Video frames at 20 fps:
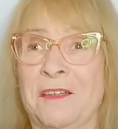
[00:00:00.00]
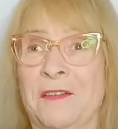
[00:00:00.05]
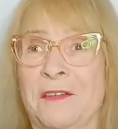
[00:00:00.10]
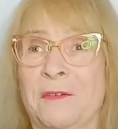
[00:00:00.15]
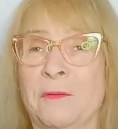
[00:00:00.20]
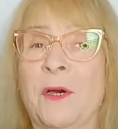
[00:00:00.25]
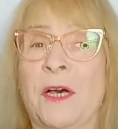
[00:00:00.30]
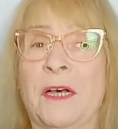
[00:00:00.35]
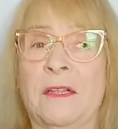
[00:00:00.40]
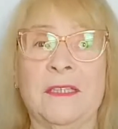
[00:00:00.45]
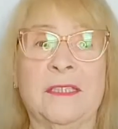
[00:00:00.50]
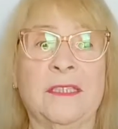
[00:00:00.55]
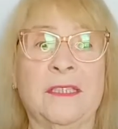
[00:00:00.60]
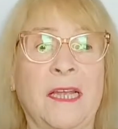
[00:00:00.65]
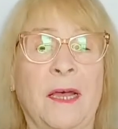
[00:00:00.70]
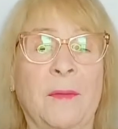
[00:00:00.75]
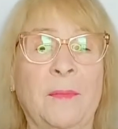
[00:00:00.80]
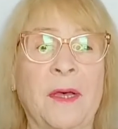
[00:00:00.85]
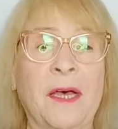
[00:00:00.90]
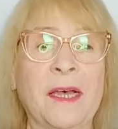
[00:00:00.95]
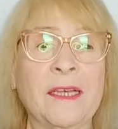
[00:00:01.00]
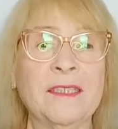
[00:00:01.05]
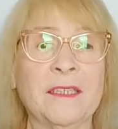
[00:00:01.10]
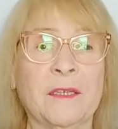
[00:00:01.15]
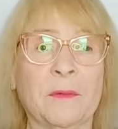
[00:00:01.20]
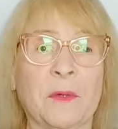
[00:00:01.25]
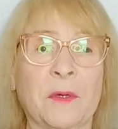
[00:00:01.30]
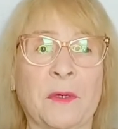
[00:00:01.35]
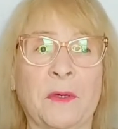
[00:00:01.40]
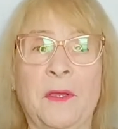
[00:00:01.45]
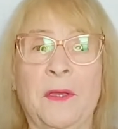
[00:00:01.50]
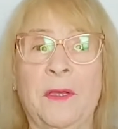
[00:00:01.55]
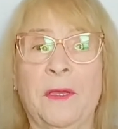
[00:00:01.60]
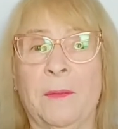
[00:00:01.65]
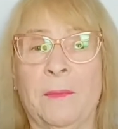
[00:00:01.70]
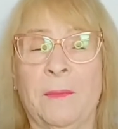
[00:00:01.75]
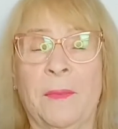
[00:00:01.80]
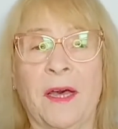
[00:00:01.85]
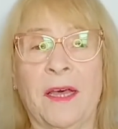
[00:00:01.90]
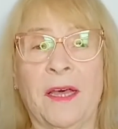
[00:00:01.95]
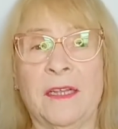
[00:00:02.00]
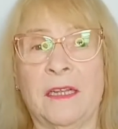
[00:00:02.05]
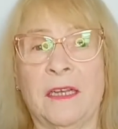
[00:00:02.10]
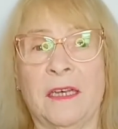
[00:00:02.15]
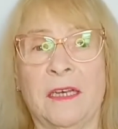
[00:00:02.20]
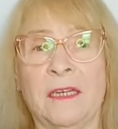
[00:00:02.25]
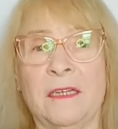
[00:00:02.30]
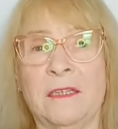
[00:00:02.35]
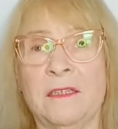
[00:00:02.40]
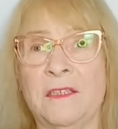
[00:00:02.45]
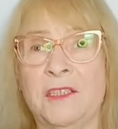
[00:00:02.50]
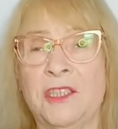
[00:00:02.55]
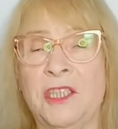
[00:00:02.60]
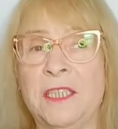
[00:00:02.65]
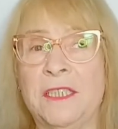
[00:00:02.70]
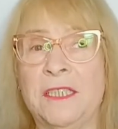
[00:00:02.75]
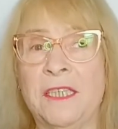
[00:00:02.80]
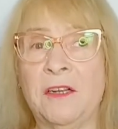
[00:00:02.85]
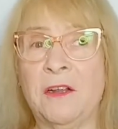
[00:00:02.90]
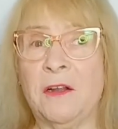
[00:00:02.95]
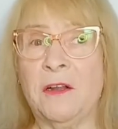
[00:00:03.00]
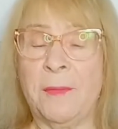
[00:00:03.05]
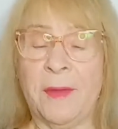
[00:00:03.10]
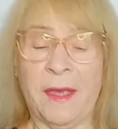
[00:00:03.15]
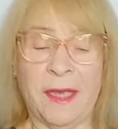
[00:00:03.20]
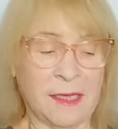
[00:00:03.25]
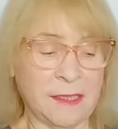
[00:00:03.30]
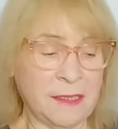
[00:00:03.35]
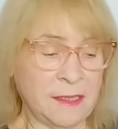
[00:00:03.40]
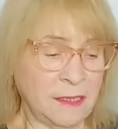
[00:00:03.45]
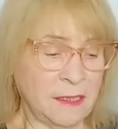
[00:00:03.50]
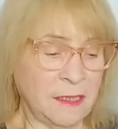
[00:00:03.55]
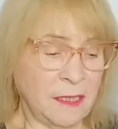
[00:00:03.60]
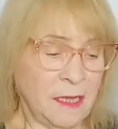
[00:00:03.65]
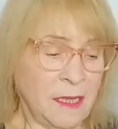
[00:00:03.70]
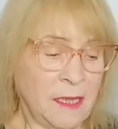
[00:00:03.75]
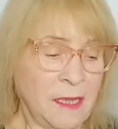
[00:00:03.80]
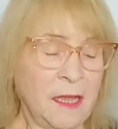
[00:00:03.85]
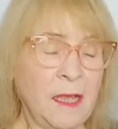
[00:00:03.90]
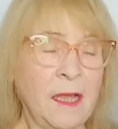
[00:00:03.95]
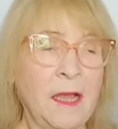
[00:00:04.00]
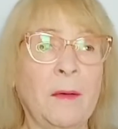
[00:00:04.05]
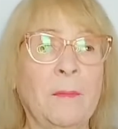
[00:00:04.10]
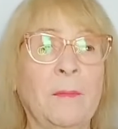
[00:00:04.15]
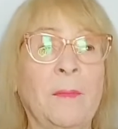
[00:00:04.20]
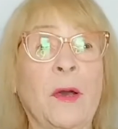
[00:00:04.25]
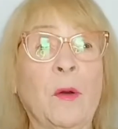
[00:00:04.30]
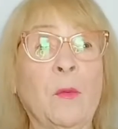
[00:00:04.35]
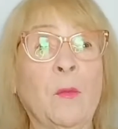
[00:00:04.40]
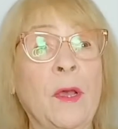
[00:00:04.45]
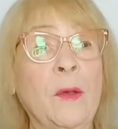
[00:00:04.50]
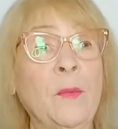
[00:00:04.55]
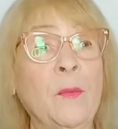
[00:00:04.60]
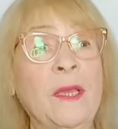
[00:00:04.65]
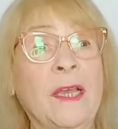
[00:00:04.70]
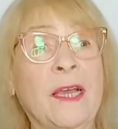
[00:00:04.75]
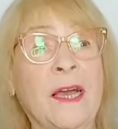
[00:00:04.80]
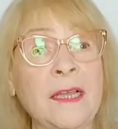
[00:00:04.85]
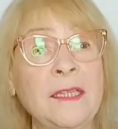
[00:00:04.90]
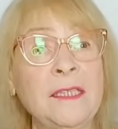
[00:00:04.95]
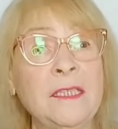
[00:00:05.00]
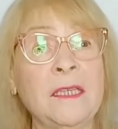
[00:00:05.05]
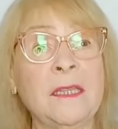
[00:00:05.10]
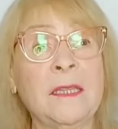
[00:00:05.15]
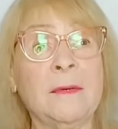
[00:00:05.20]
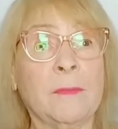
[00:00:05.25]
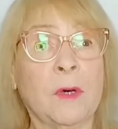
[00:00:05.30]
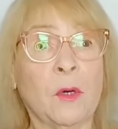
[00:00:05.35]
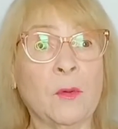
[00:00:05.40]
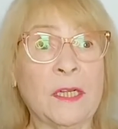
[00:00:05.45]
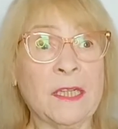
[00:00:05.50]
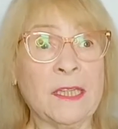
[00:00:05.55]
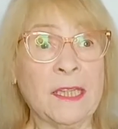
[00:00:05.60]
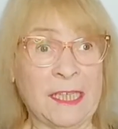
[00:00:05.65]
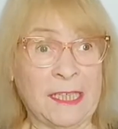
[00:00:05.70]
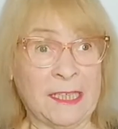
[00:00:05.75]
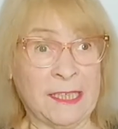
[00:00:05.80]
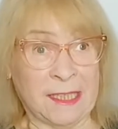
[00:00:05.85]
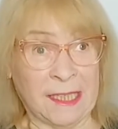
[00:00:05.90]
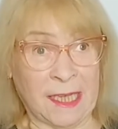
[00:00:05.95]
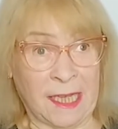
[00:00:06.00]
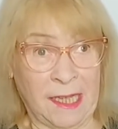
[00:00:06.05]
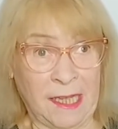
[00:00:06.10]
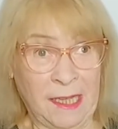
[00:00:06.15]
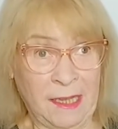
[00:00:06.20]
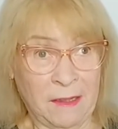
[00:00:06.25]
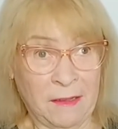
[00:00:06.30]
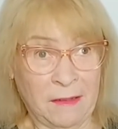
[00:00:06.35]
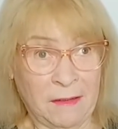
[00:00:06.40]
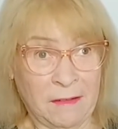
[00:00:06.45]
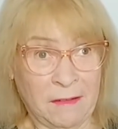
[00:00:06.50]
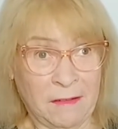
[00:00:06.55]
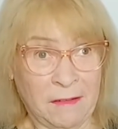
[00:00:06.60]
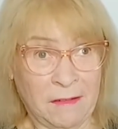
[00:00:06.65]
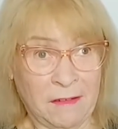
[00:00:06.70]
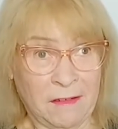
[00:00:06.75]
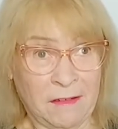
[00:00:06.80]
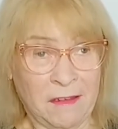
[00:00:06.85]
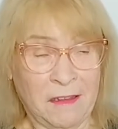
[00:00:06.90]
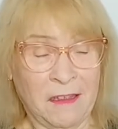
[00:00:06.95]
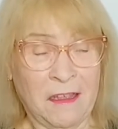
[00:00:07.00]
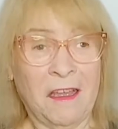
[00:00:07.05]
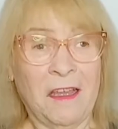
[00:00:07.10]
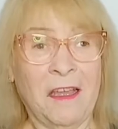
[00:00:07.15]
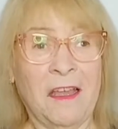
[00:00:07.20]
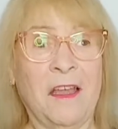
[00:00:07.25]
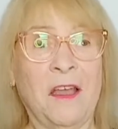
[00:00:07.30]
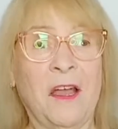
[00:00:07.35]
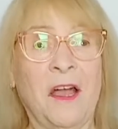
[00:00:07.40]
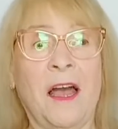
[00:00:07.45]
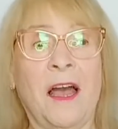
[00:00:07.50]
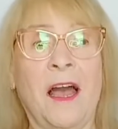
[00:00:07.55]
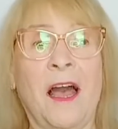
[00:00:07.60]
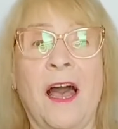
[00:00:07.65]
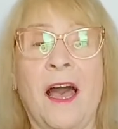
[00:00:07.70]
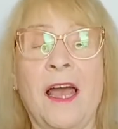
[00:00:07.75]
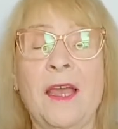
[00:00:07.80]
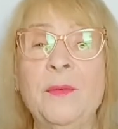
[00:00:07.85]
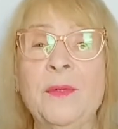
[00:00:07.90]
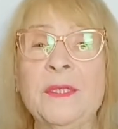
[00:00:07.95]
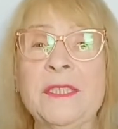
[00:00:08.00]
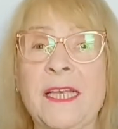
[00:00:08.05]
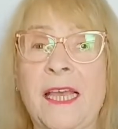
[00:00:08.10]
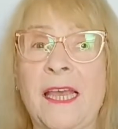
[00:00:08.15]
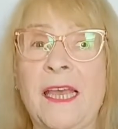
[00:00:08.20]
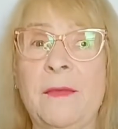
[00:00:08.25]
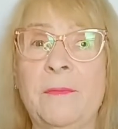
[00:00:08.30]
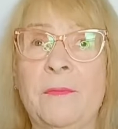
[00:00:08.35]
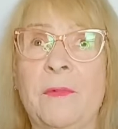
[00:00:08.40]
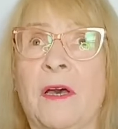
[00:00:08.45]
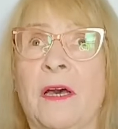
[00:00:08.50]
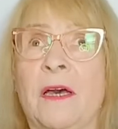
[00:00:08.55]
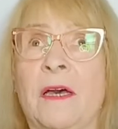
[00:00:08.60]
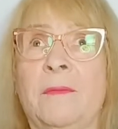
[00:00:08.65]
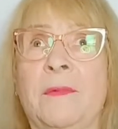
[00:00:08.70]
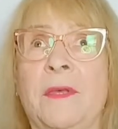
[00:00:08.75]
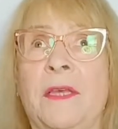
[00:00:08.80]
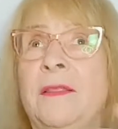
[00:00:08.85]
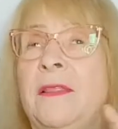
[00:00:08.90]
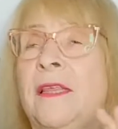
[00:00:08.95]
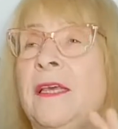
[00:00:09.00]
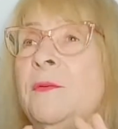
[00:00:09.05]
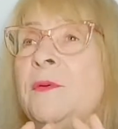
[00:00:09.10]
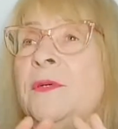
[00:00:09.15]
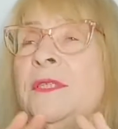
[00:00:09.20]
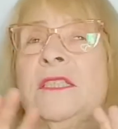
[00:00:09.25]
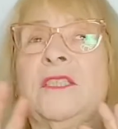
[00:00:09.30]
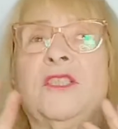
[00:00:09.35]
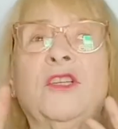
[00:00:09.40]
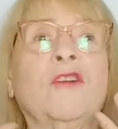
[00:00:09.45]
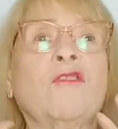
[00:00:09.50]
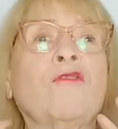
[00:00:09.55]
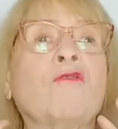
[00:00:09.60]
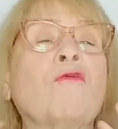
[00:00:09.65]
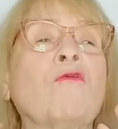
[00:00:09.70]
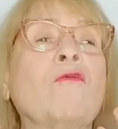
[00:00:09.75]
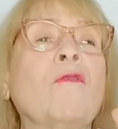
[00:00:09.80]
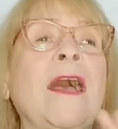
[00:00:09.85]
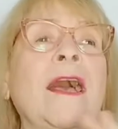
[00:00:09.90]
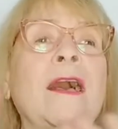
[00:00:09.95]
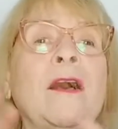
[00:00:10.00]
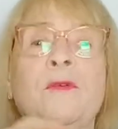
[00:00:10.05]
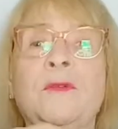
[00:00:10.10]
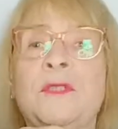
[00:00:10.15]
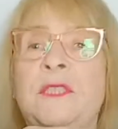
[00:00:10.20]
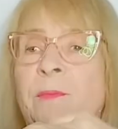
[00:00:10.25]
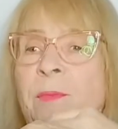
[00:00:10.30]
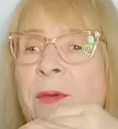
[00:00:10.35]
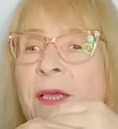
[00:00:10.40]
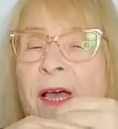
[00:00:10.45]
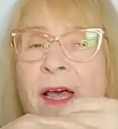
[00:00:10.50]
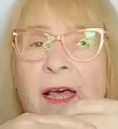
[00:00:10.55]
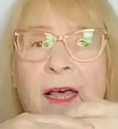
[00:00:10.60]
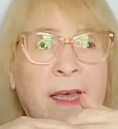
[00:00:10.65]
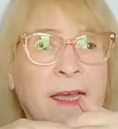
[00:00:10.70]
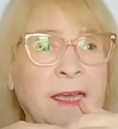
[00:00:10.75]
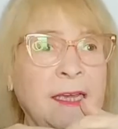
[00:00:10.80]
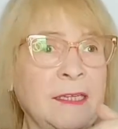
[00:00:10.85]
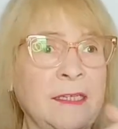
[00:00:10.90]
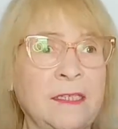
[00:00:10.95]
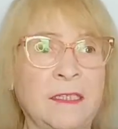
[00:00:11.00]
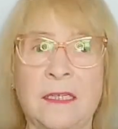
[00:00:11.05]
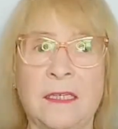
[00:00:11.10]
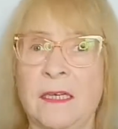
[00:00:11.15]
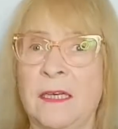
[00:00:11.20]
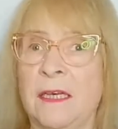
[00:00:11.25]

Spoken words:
well, it's not possible, but she did her best. But when we got to the Mona Lisa, I mean, there was crowds behind